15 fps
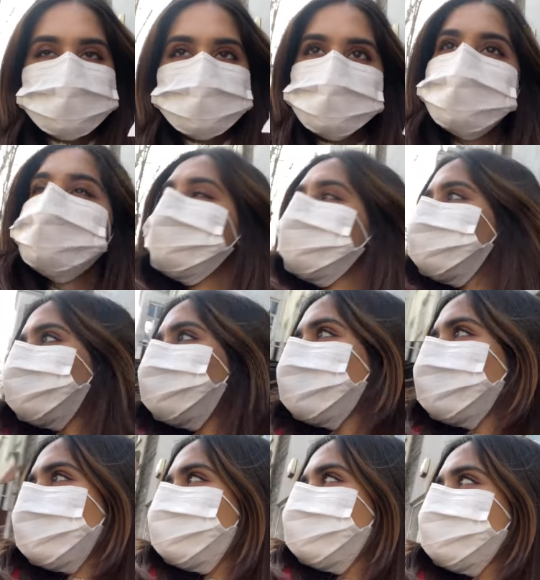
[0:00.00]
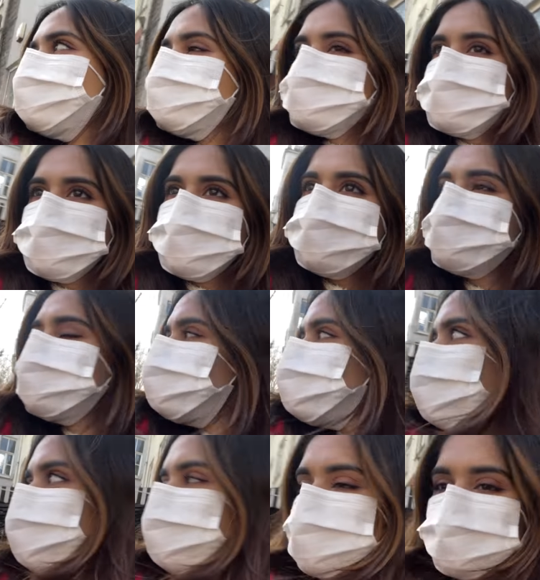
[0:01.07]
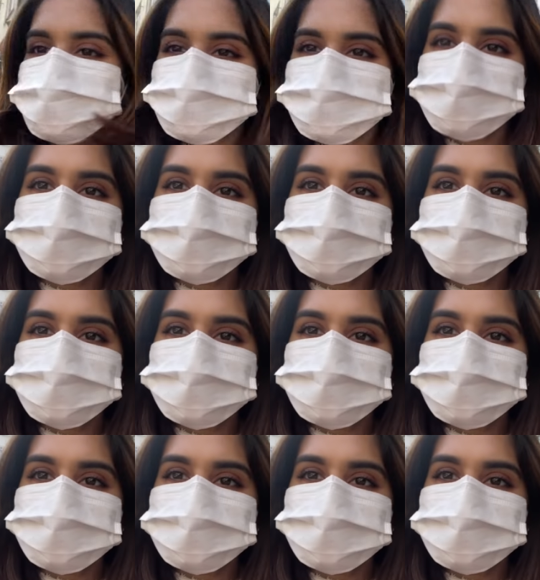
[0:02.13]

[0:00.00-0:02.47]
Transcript: uh, what are these cakes I guess